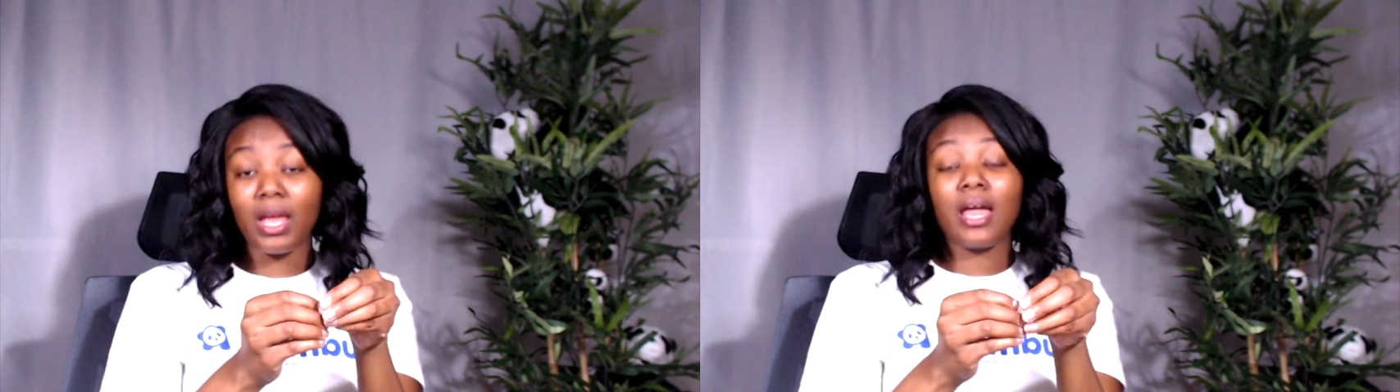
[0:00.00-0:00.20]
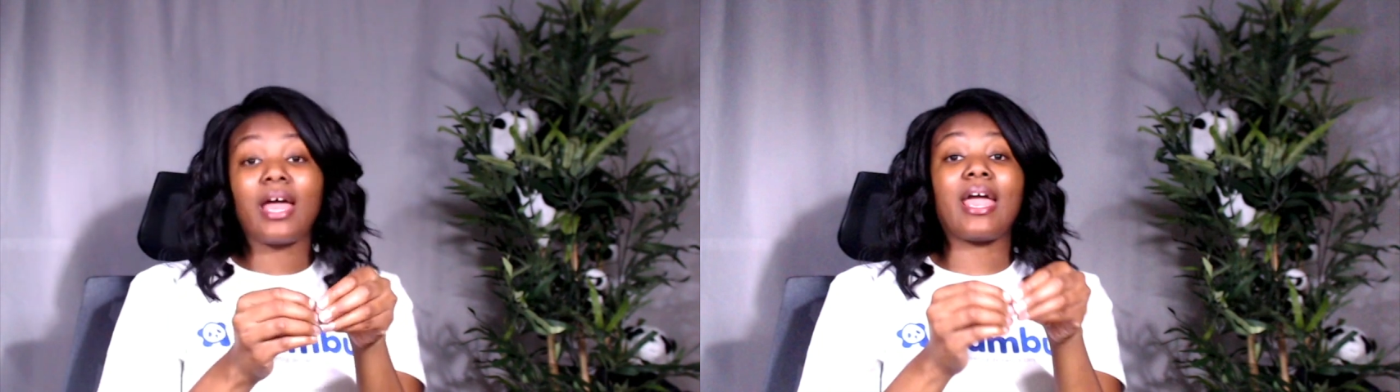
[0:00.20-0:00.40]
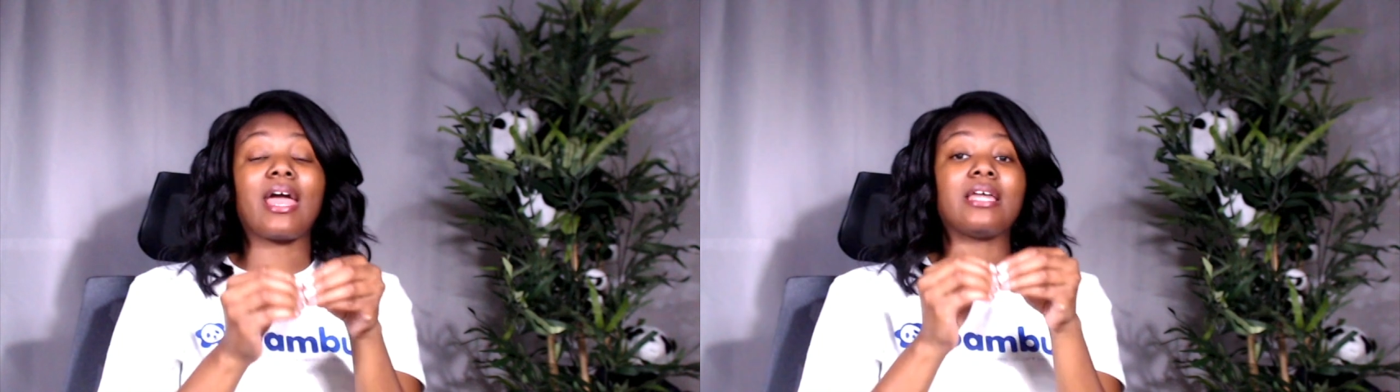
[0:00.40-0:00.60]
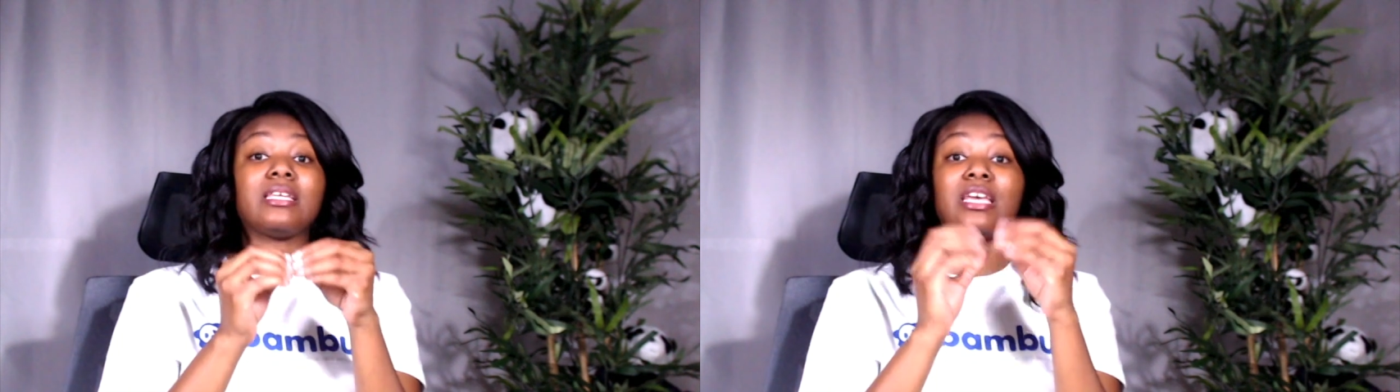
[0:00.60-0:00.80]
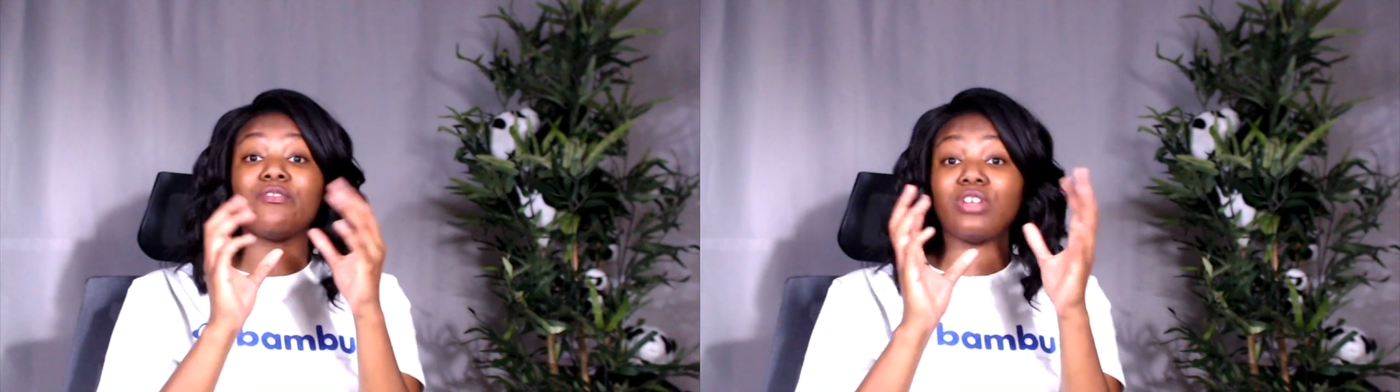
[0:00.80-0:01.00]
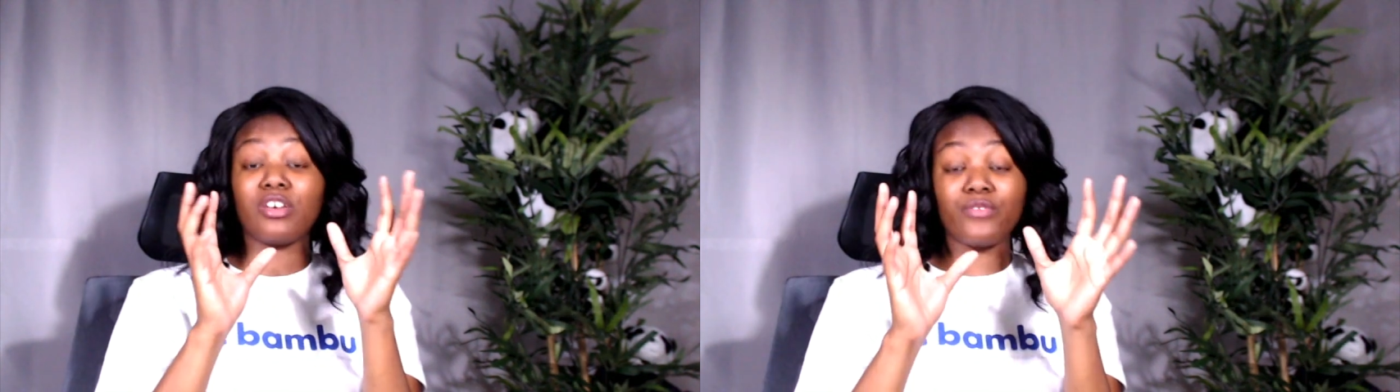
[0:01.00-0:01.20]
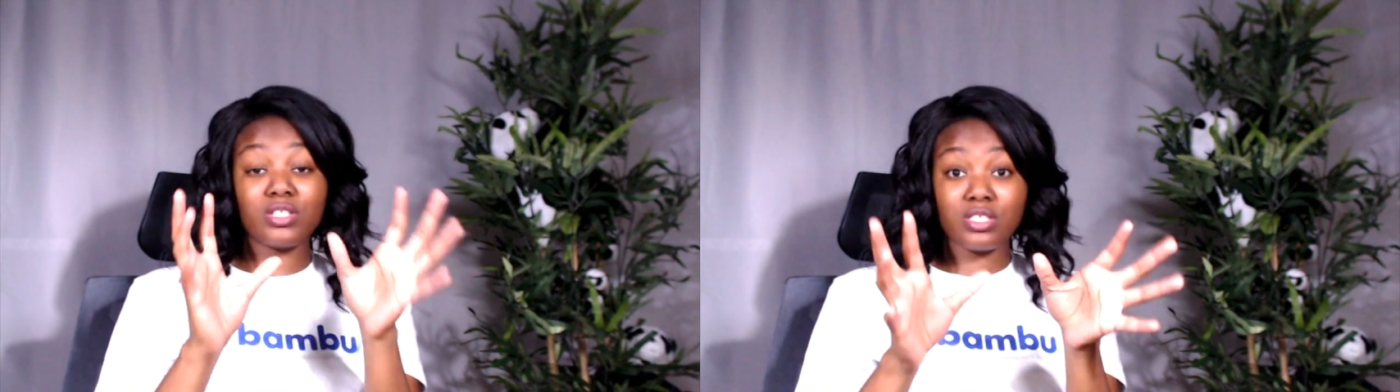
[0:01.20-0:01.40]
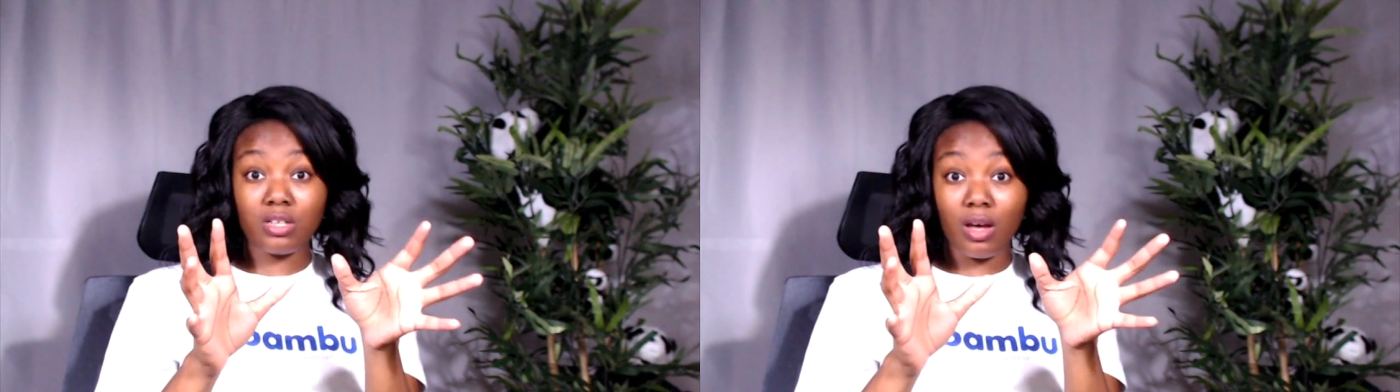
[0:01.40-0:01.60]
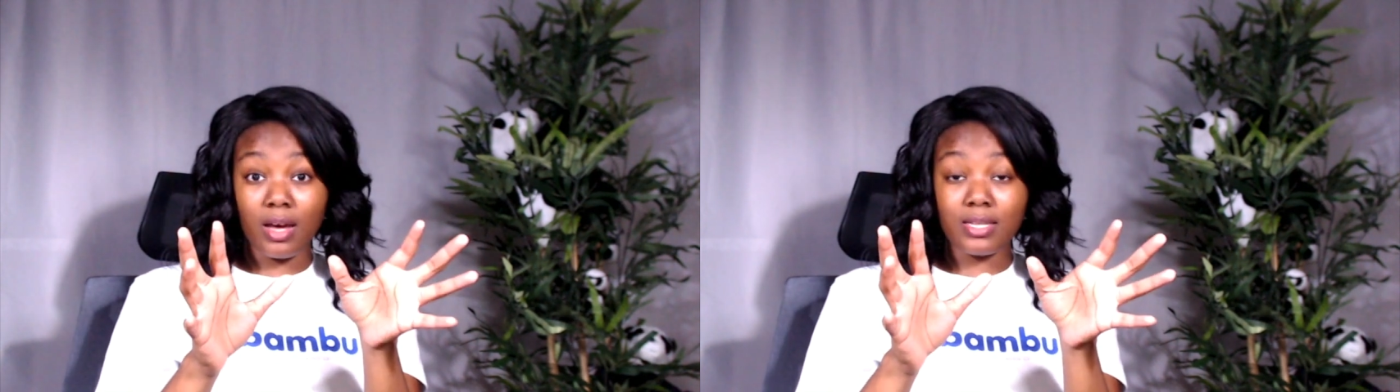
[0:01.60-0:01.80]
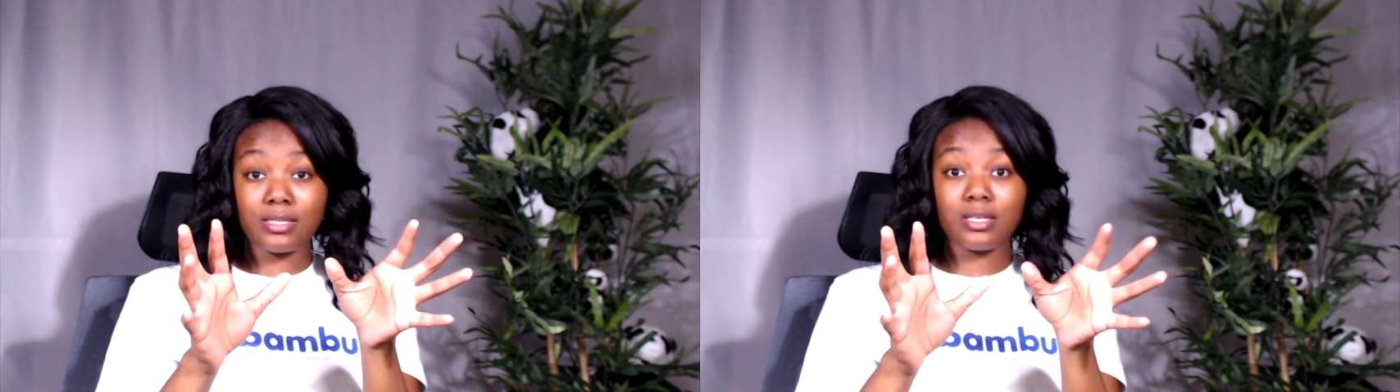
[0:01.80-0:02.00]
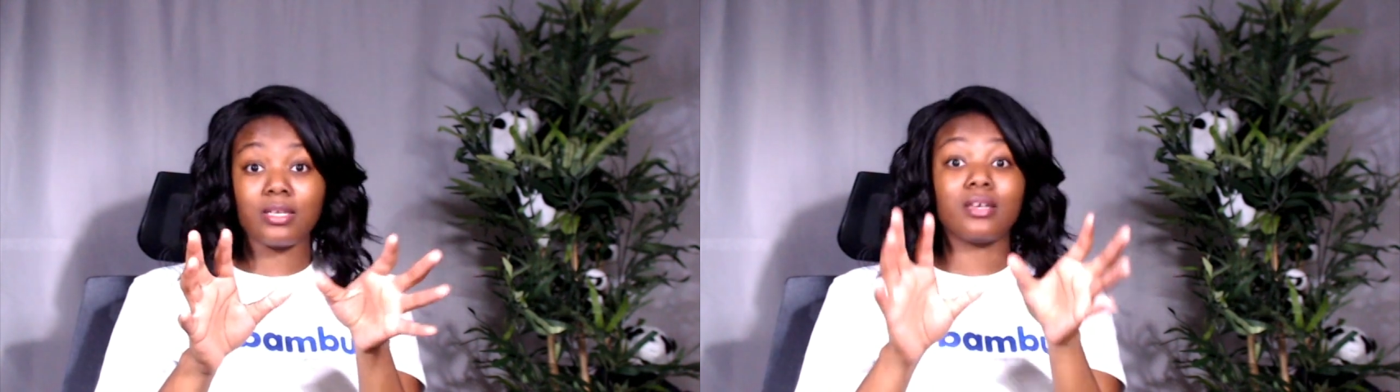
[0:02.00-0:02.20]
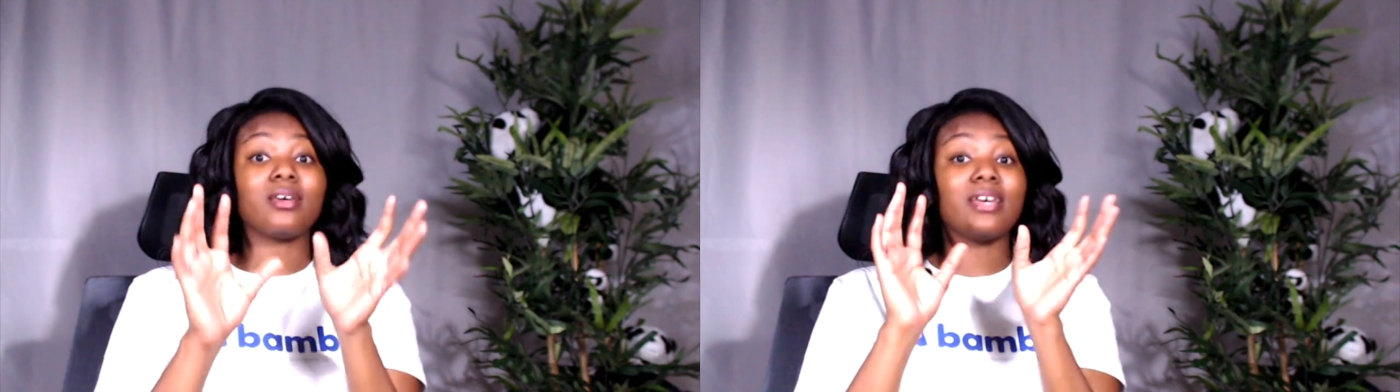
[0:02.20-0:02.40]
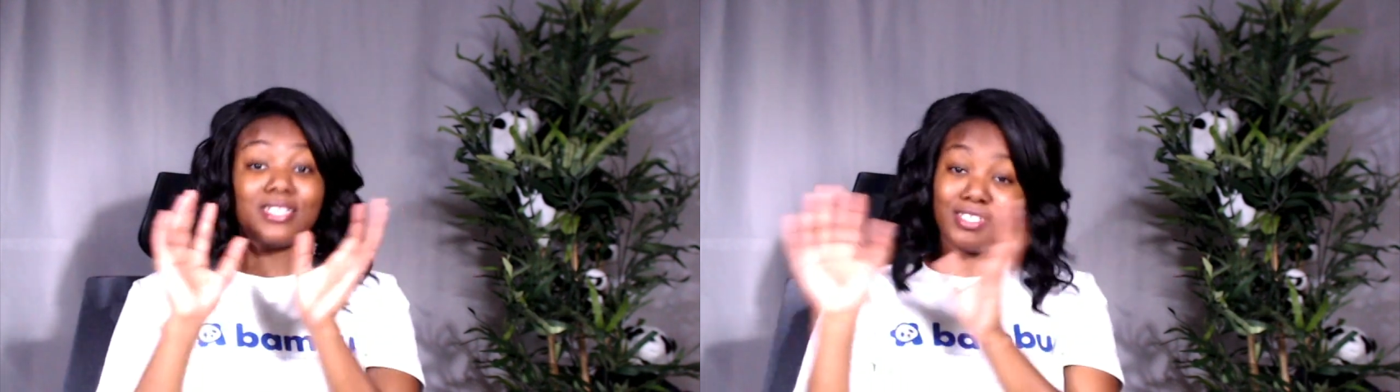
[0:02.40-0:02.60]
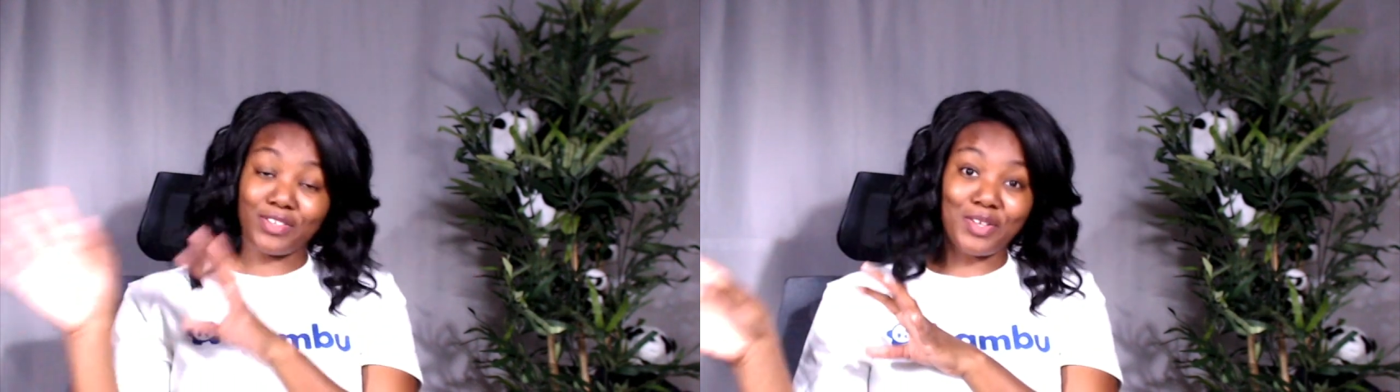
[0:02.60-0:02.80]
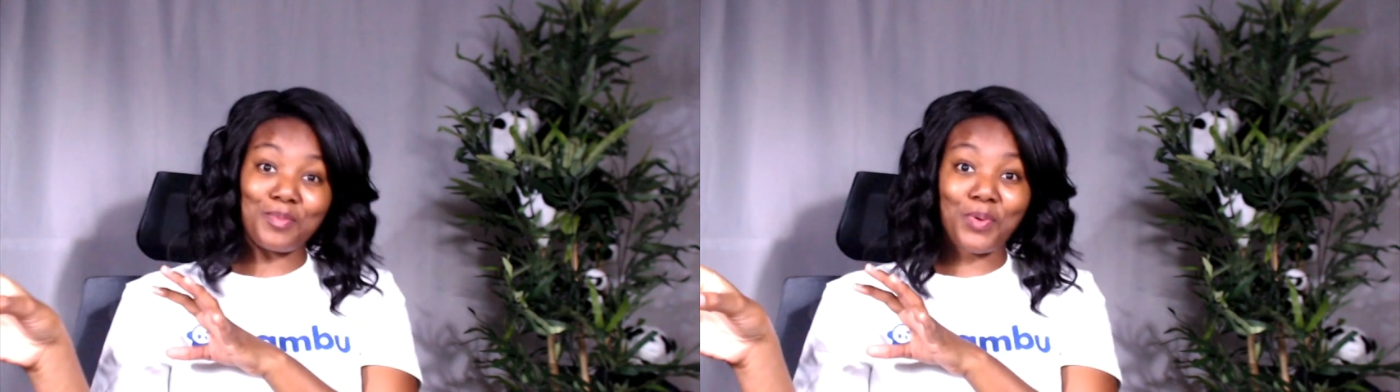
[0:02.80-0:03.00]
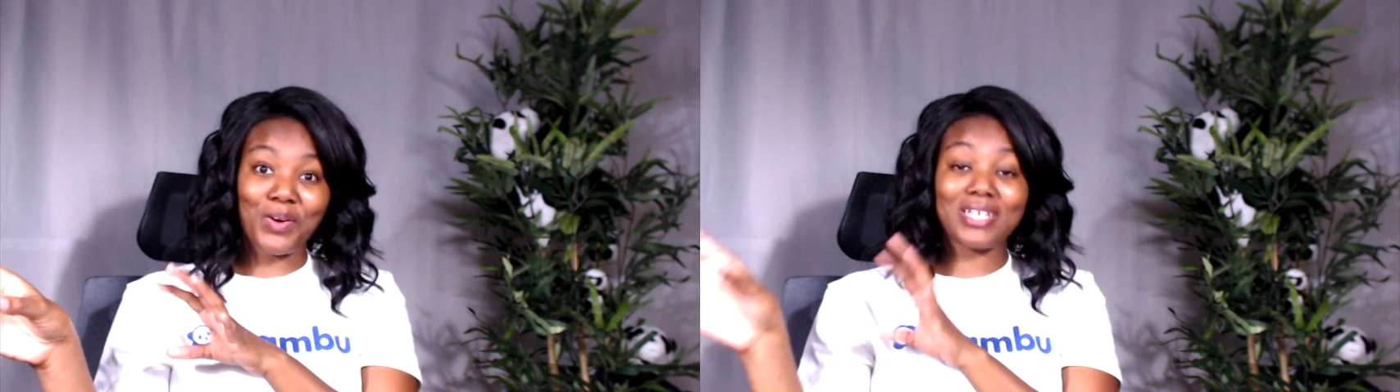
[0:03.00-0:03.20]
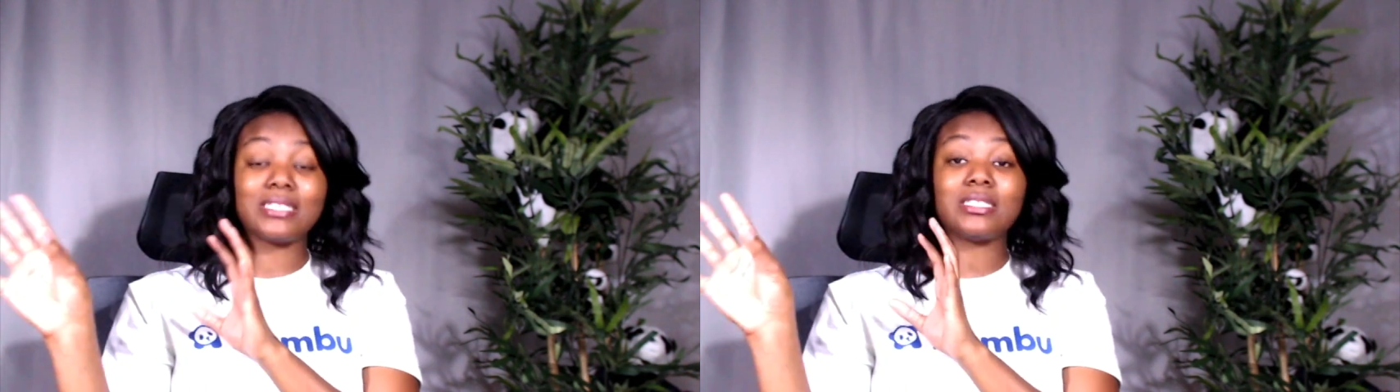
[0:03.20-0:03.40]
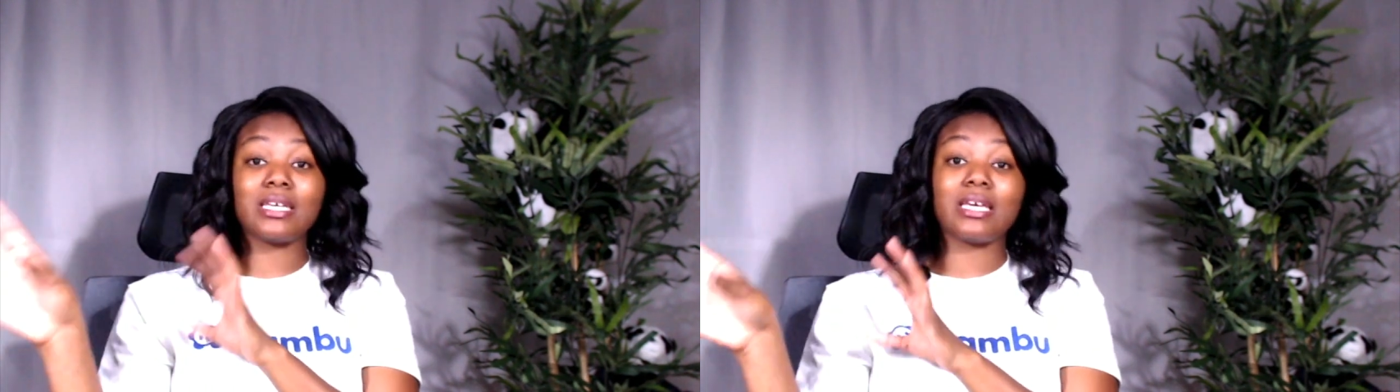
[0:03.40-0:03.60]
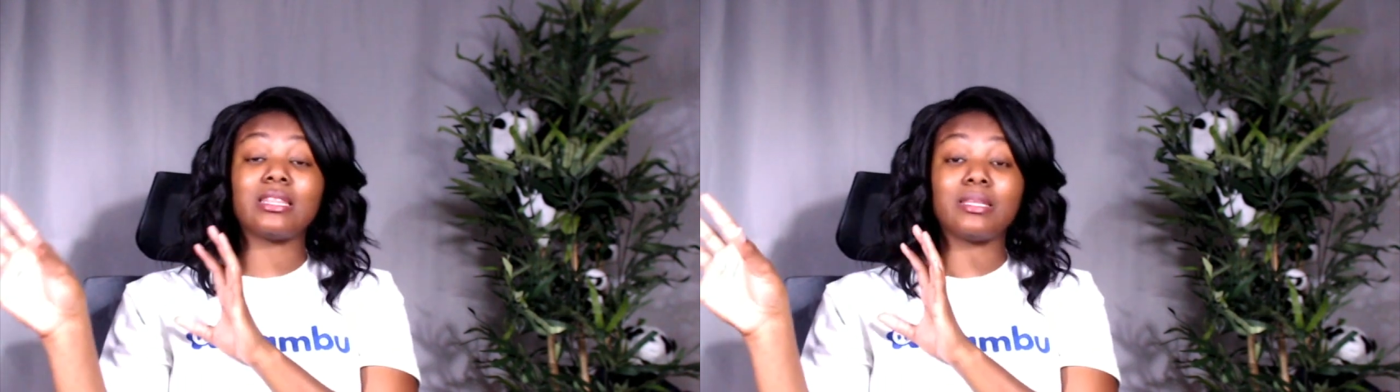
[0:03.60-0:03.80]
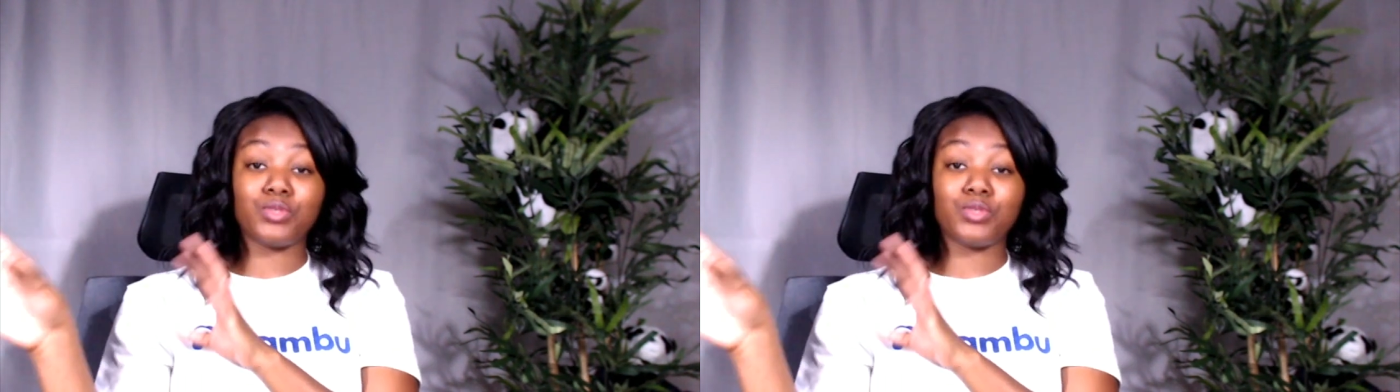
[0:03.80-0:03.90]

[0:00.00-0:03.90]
And even if it's not, it's still important to get them